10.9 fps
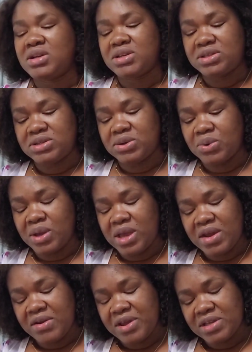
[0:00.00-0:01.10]
So
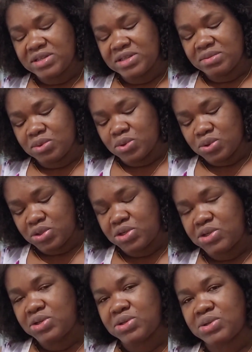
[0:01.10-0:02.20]
here is the
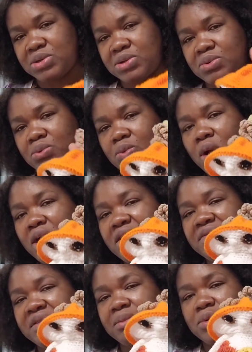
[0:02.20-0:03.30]
moosh, one
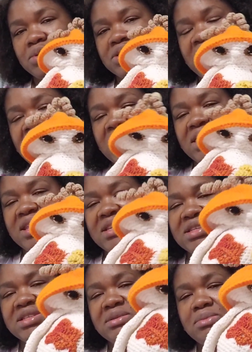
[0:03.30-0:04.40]
of the moosh, and this
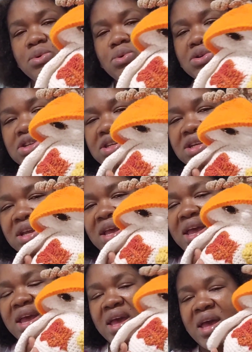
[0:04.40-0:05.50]
is the moosh.
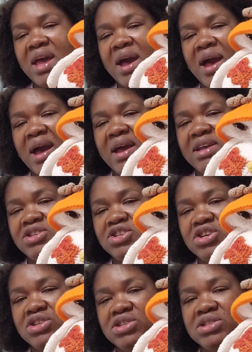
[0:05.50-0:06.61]
I
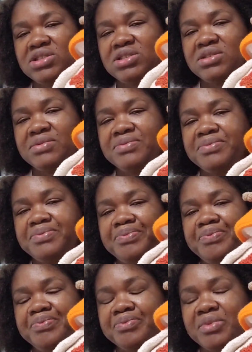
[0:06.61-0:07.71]
just
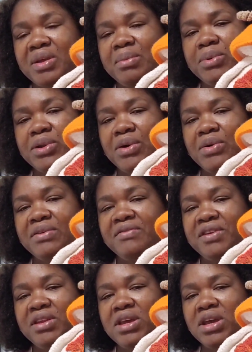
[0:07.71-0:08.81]
put out a
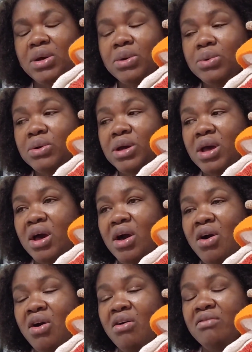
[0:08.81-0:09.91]
video
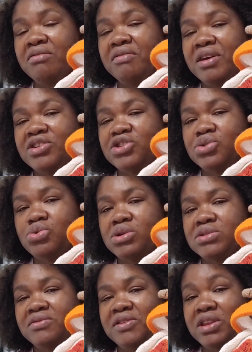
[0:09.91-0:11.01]
of a short
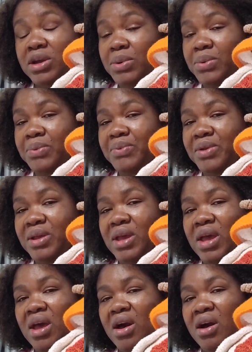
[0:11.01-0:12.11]
video
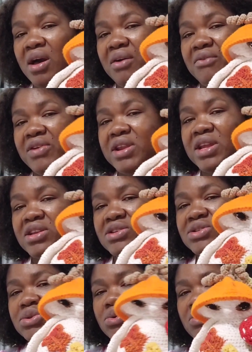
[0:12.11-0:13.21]
reading the
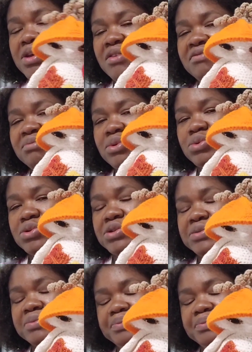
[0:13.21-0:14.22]
story of moosh.